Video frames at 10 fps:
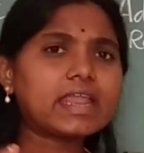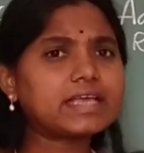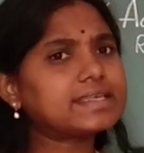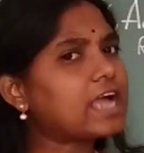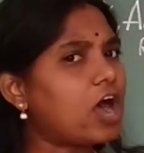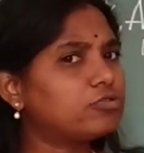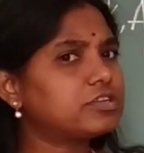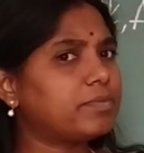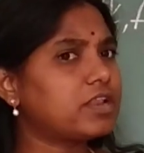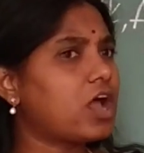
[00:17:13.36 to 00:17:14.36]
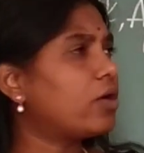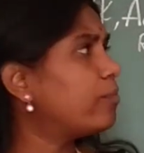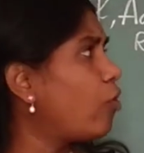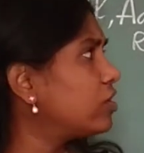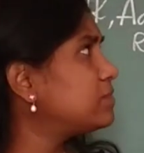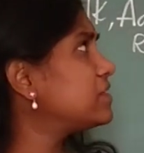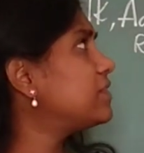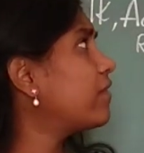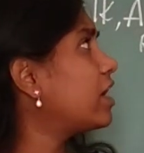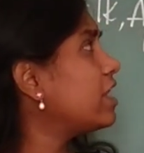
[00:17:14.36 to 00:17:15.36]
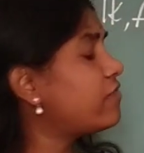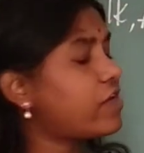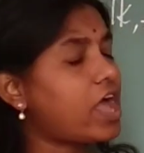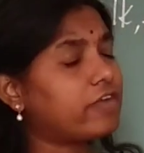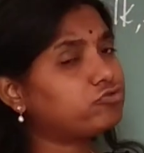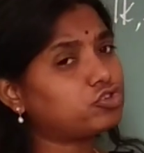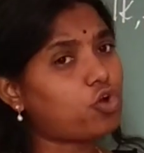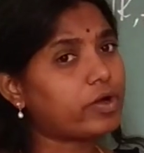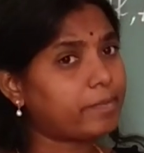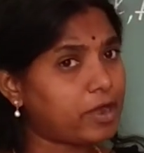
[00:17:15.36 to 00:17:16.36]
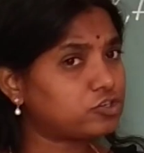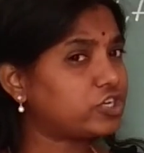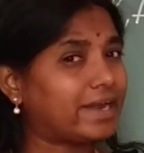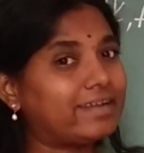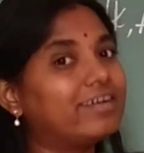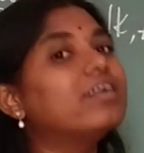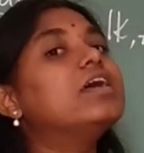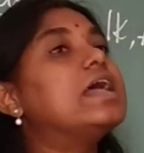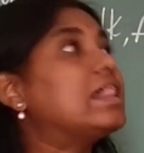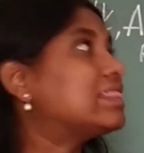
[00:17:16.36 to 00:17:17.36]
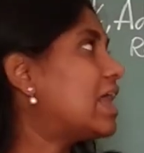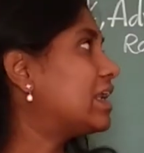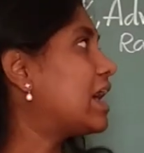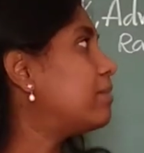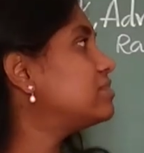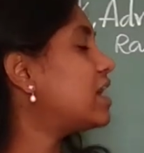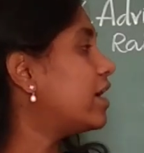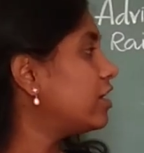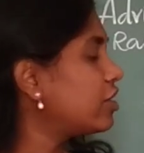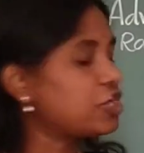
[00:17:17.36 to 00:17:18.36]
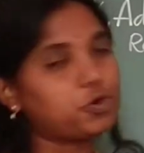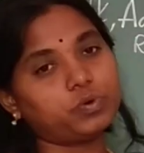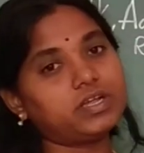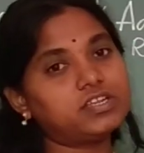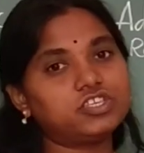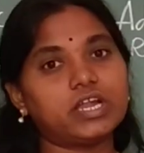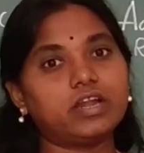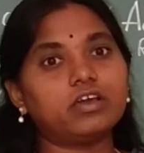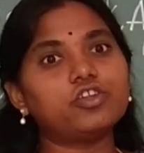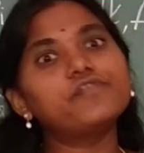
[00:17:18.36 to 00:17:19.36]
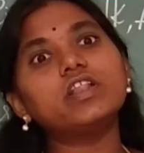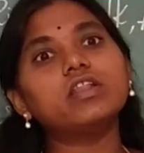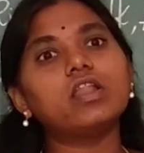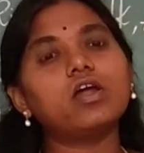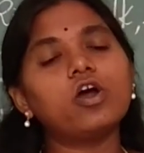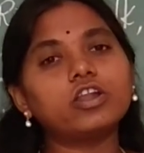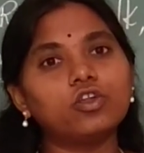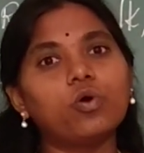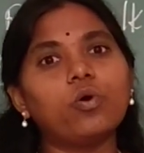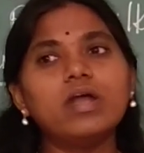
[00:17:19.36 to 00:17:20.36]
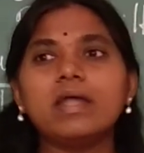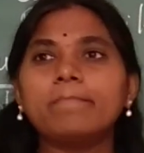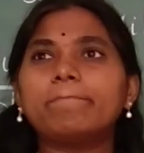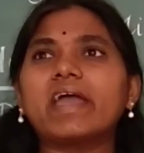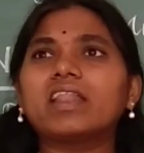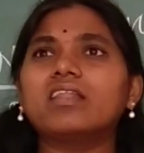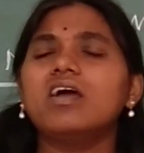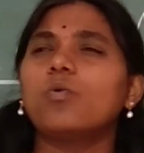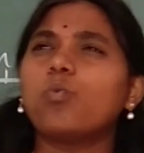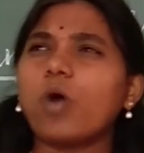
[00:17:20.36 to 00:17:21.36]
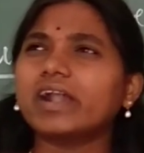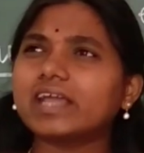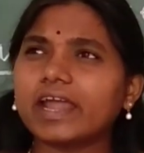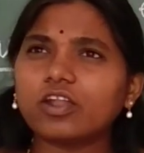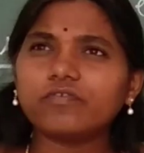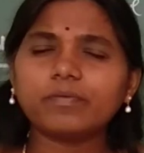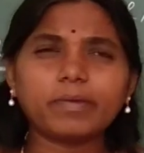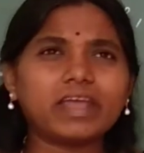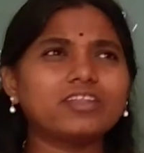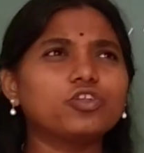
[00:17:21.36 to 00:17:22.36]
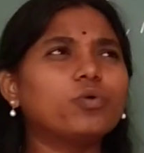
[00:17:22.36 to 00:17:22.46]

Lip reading: is a countable noun. More specifically, if I have to talk about gender, that comes under neuter gender. You will not know pen, what kind of a pen,